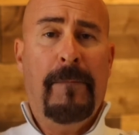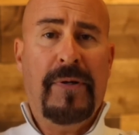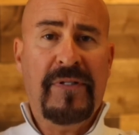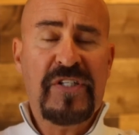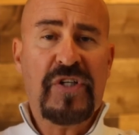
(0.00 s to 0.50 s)

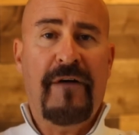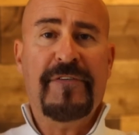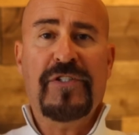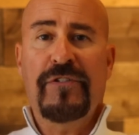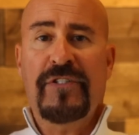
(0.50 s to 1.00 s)
police
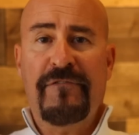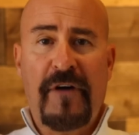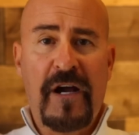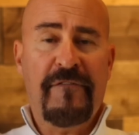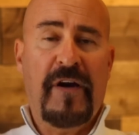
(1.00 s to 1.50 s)
officers and
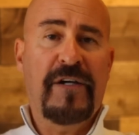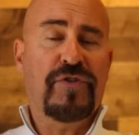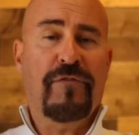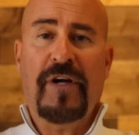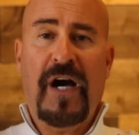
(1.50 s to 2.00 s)
firefighters
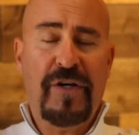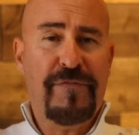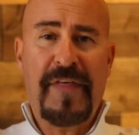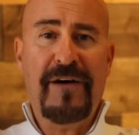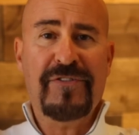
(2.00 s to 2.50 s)
over
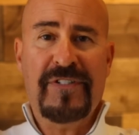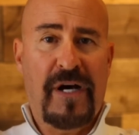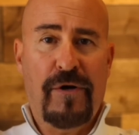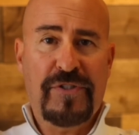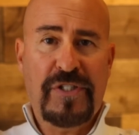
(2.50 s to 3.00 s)

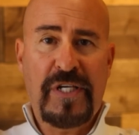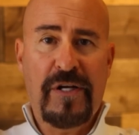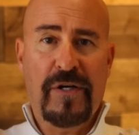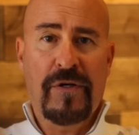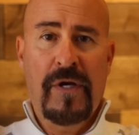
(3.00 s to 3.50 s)
$100,000 a
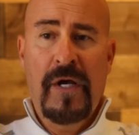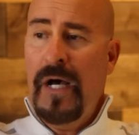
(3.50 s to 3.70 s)
year